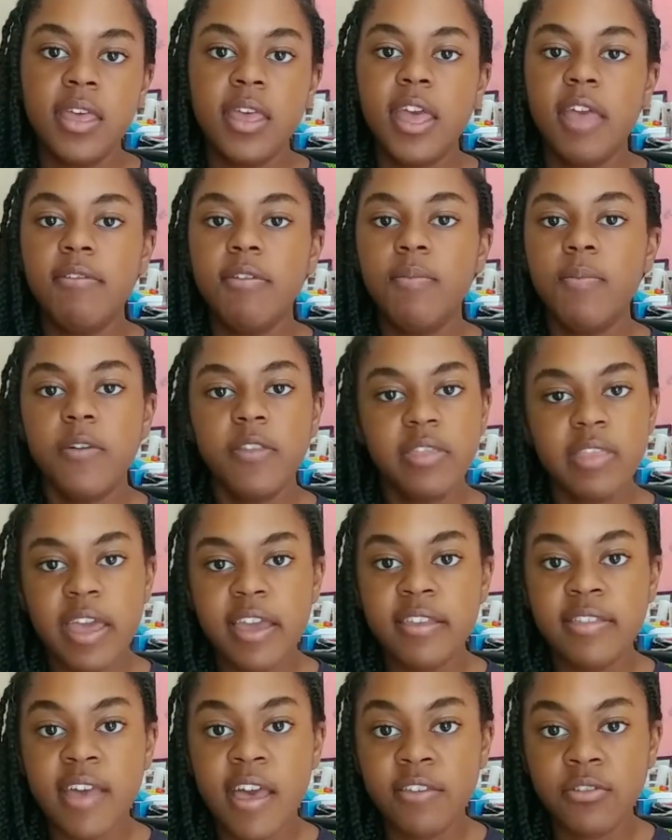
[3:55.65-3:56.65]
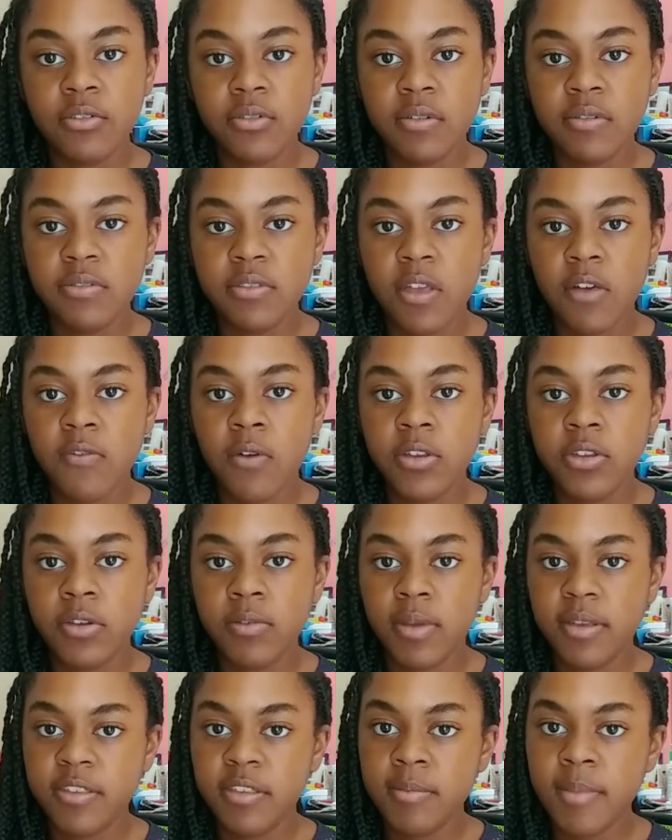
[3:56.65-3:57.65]
If you put like that sort of stuff on your
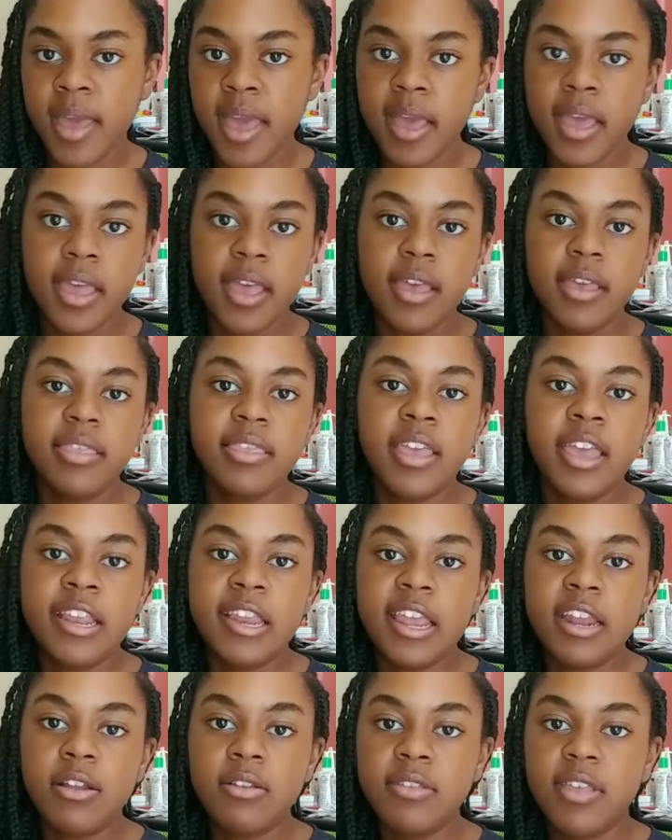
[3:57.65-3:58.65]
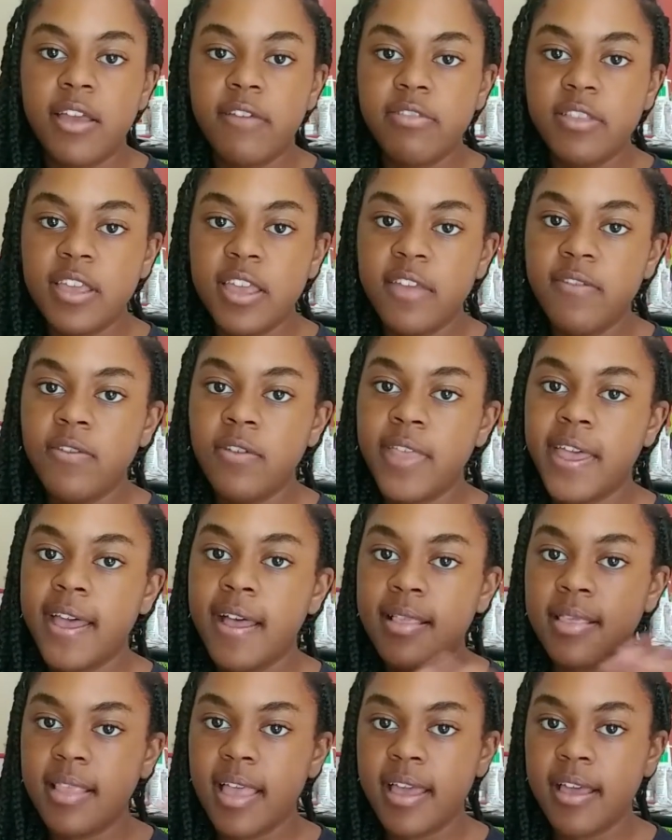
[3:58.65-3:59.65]
resume, then it'll definitely give you like
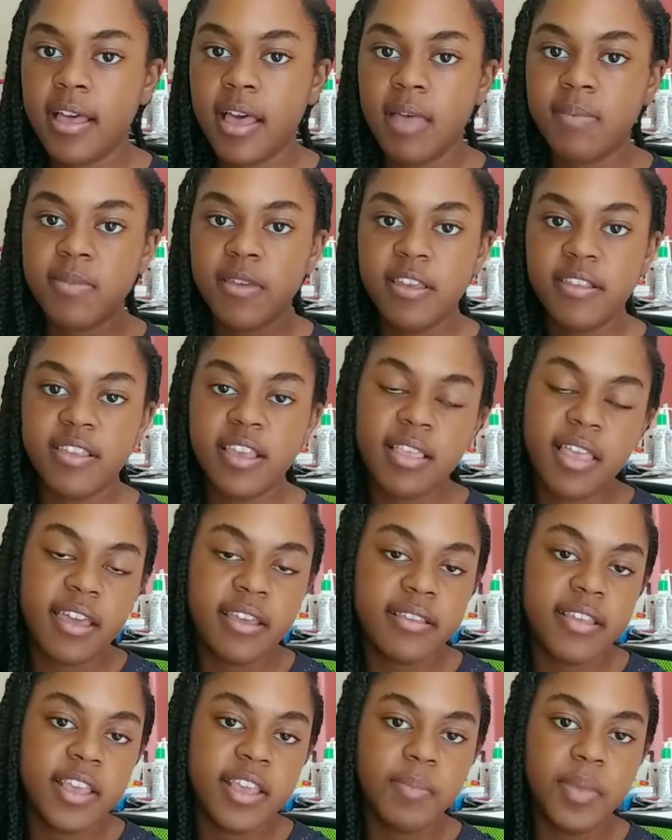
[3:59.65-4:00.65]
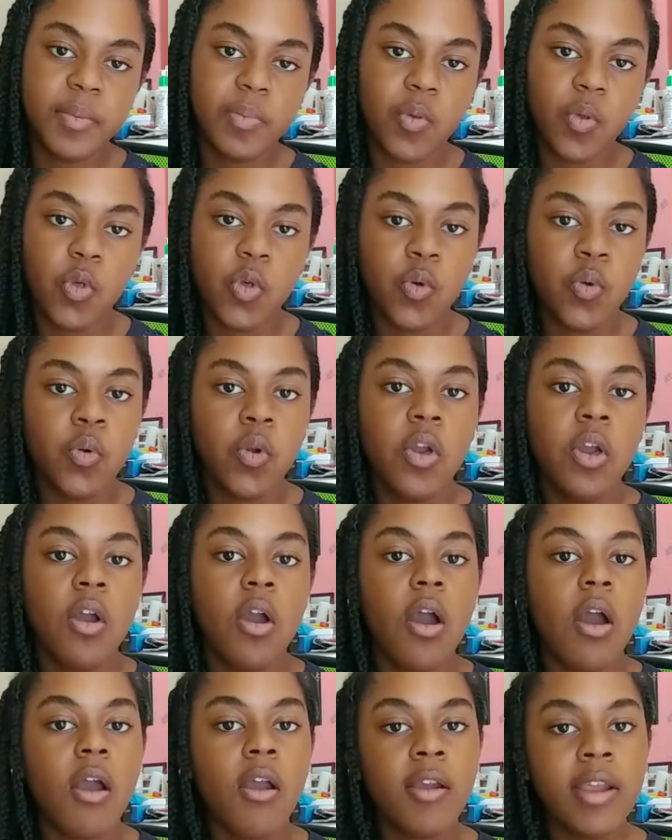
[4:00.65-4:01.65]
a leg up, because they seeing people who
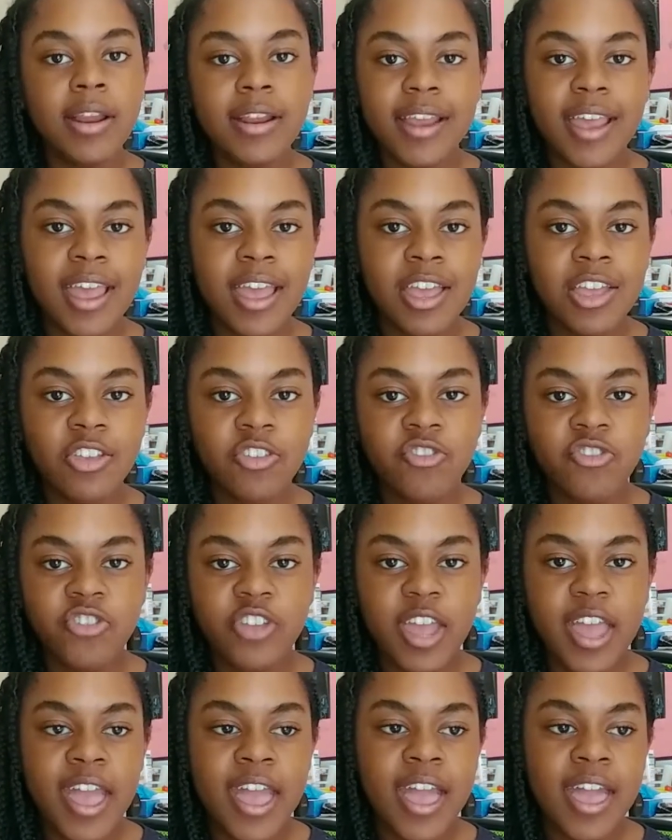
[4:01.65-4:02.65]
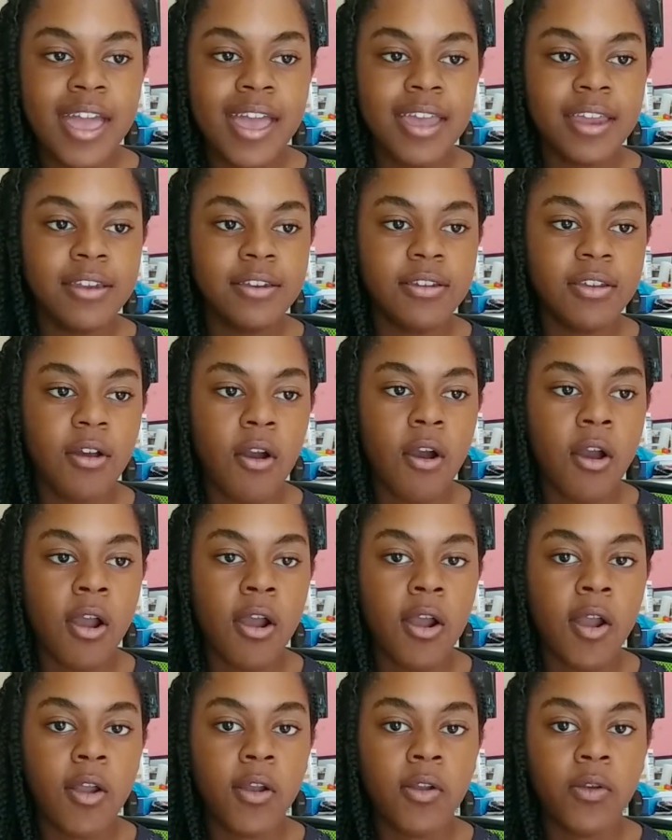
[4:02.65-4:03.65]
are engaged and
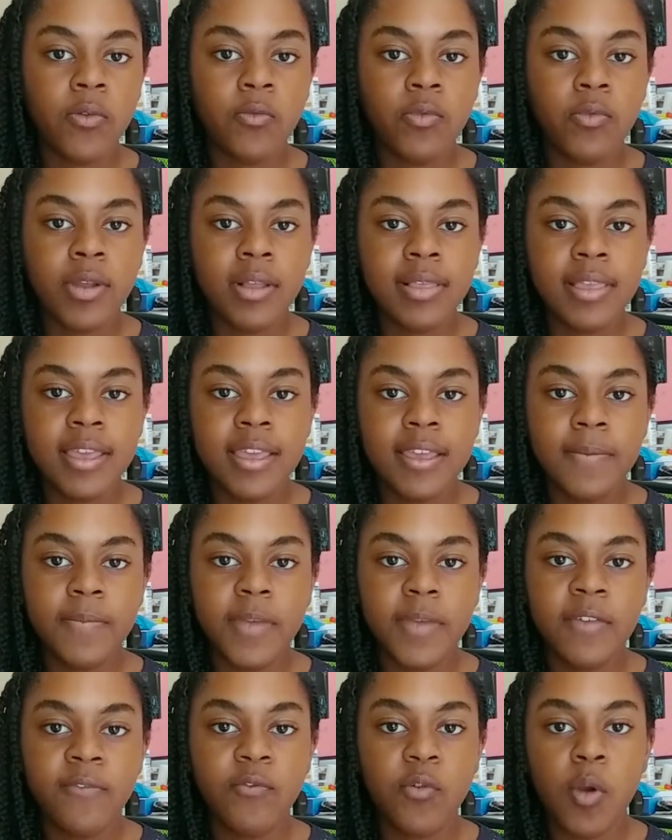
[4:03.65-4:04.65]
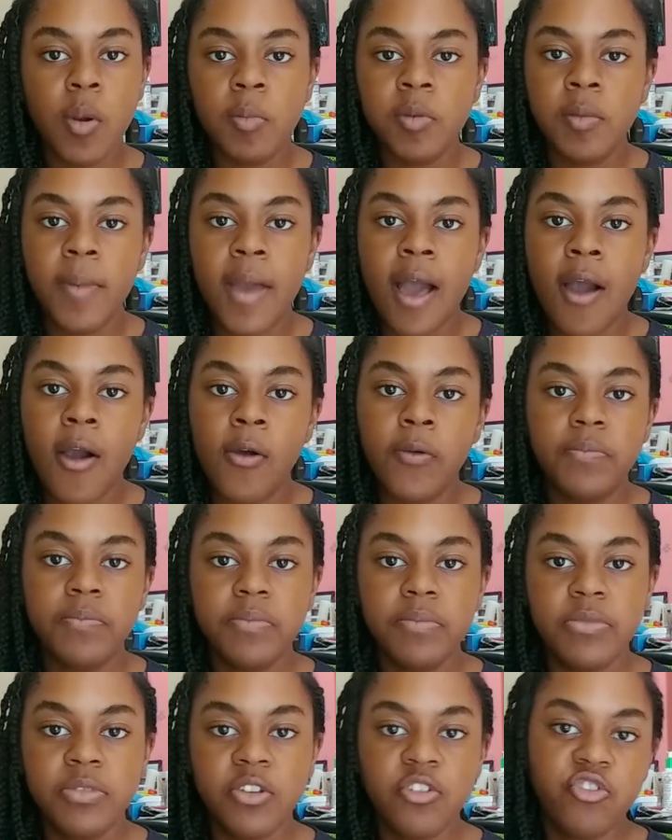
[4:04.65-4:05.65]
are really informed about
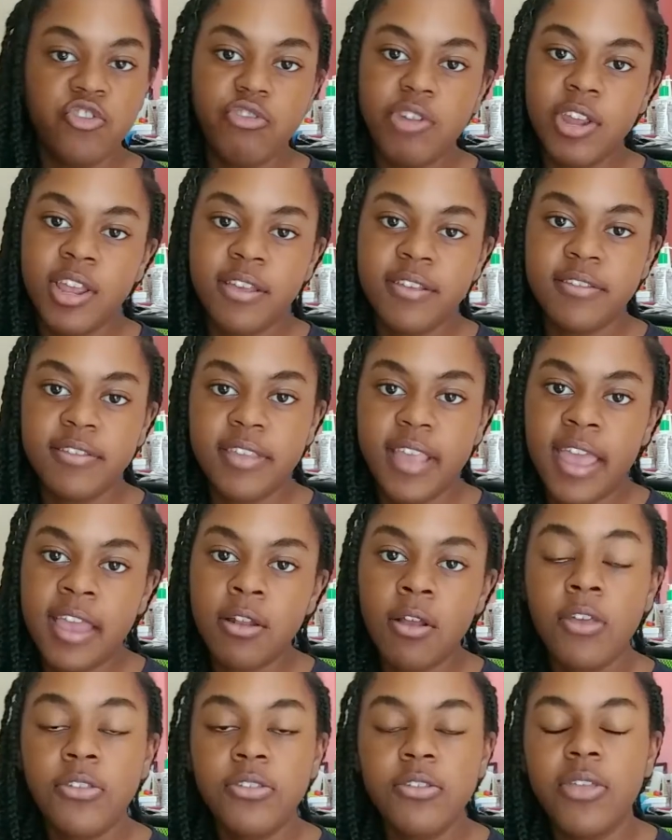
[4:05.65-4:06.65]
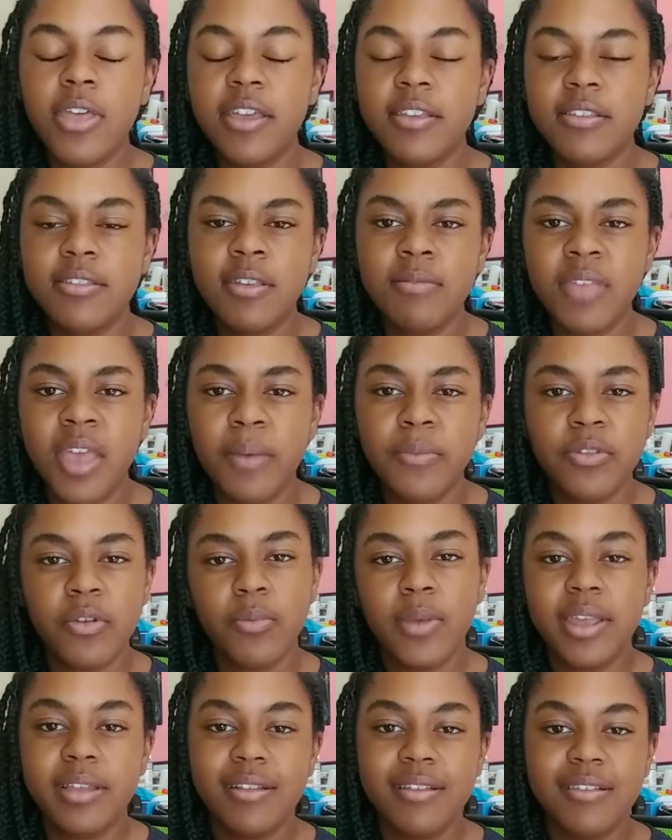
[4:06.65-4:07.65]
their strengths and also like sometimes their
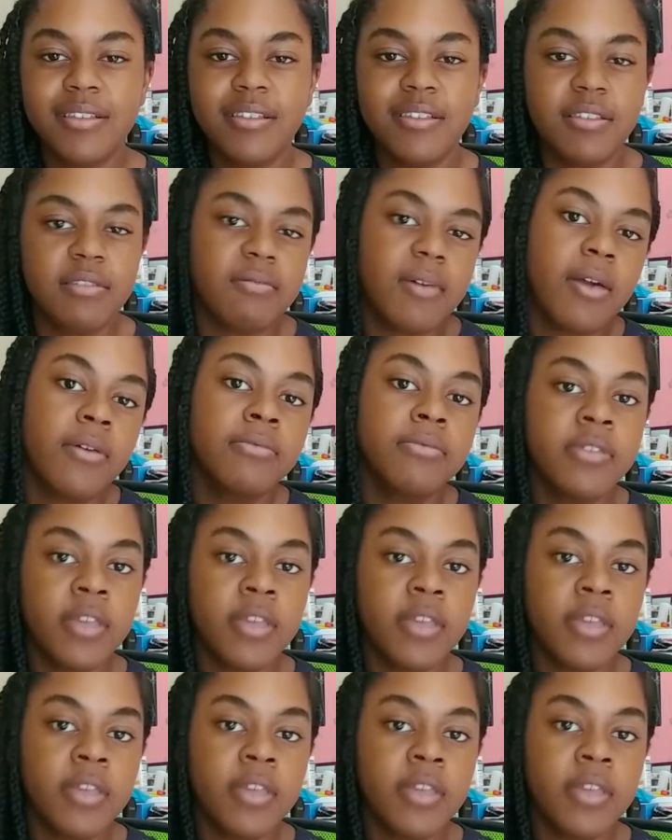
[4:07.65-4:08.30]
weaknesses as well.